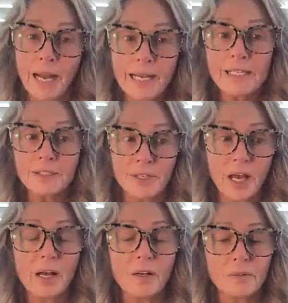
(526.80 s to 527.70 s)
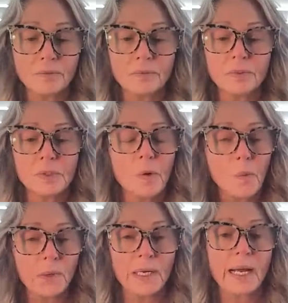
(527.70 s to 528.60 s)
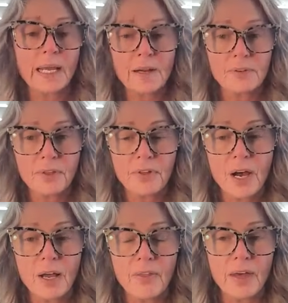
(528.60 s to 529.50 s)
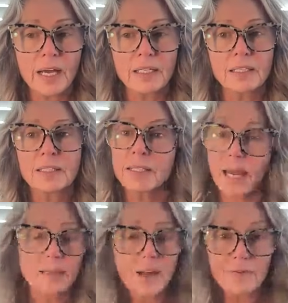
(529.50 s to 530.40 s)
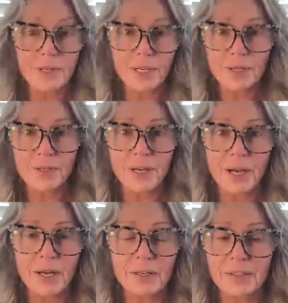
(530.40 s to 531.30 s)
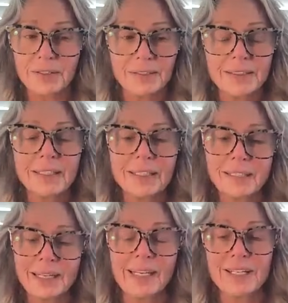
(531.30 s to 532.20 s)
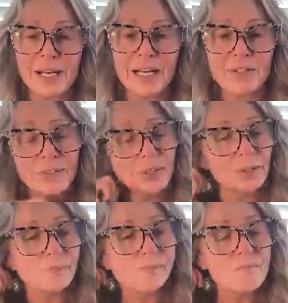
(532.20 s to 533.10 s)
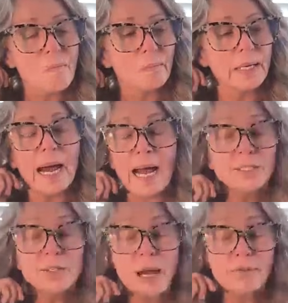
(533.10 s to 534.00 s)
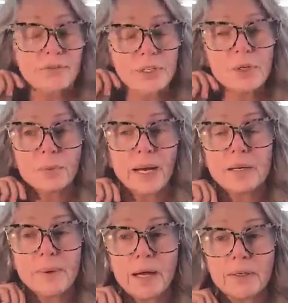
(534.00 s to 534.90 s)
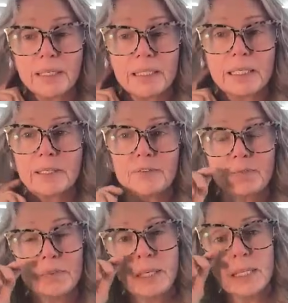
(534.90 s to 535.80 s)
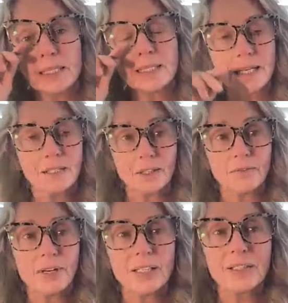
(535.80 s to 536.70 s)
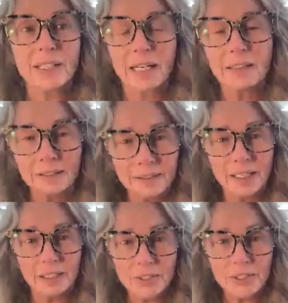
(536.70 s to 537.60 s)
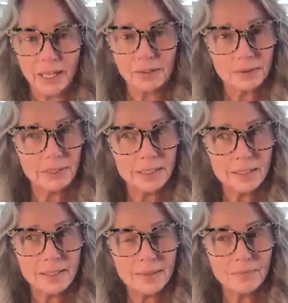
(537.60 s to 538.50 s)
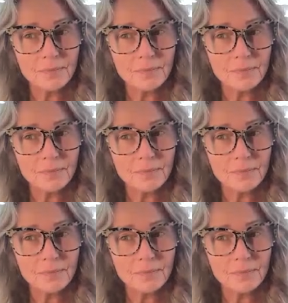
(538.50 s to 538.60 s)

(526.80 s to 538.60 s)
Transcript: can tell when I have a thought that is not loving in nature. I do not feel right about it. It gives me a sense of unsettledness.